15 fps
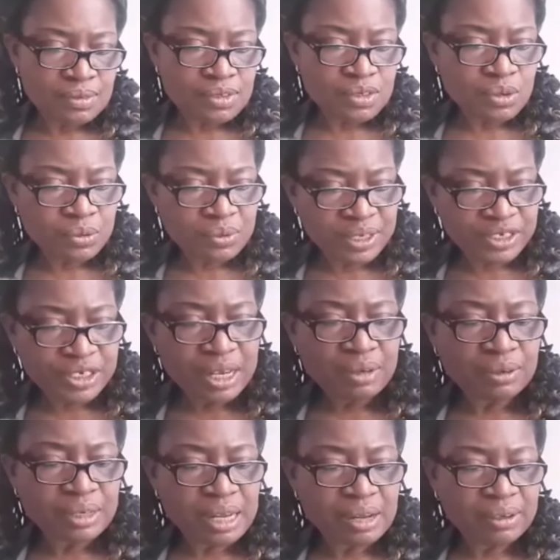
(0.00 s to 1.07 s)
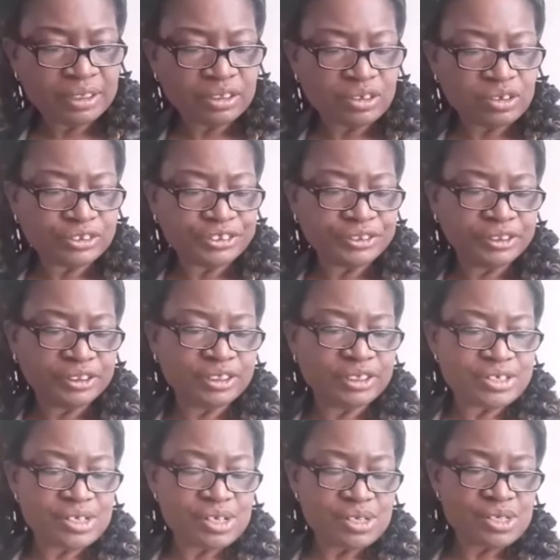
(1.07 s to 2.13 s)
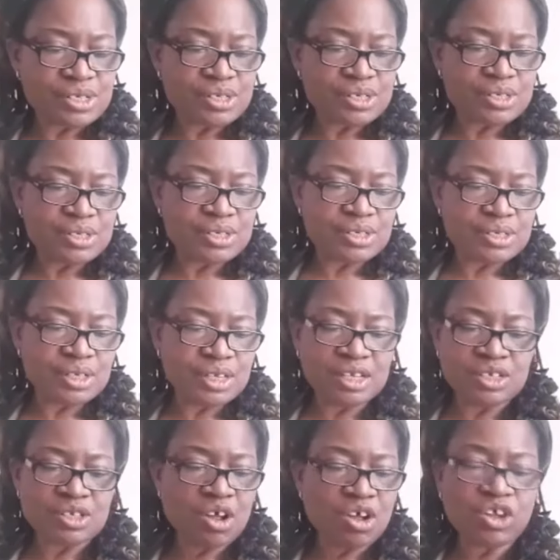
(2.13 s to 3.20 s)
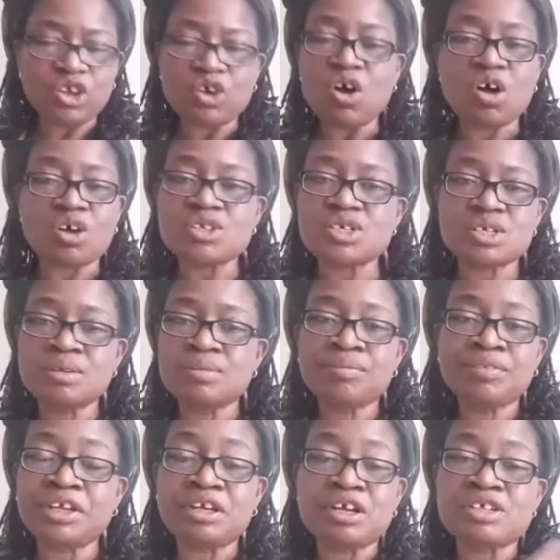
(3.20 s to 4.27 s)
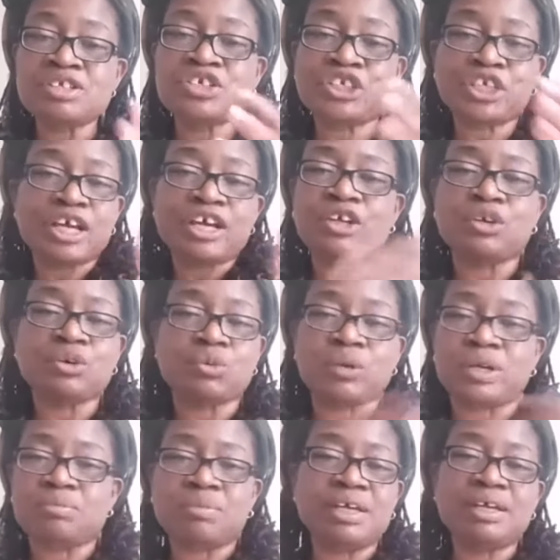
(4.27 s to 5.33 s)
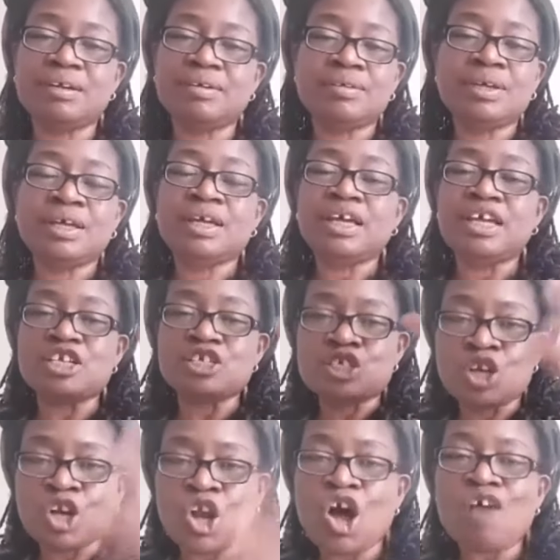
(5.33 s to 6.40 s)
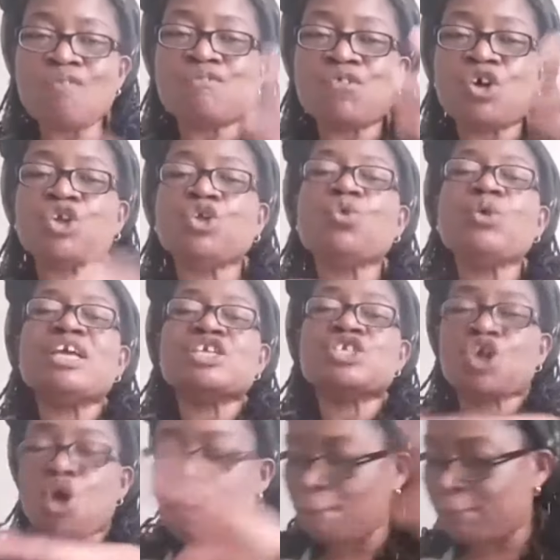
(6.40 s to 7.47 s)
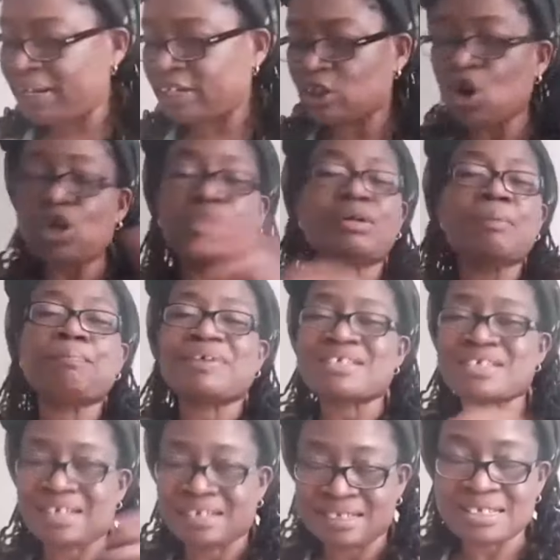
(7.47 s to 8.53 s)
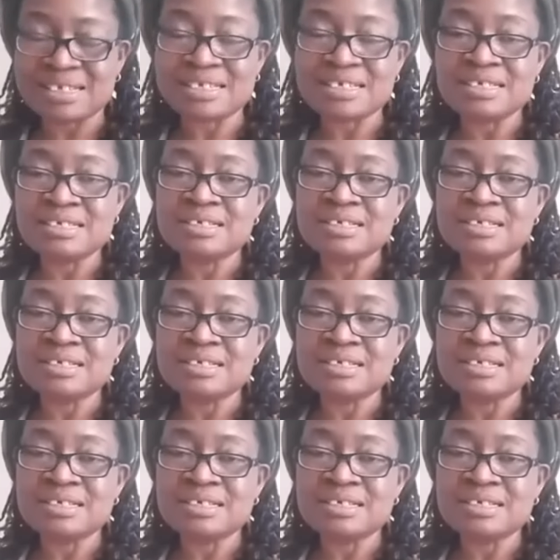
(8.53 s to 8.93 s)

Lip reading: So reach out now and touch Jesus. He's all yours. He doesn't share you with me. His love for you is complete, 100%.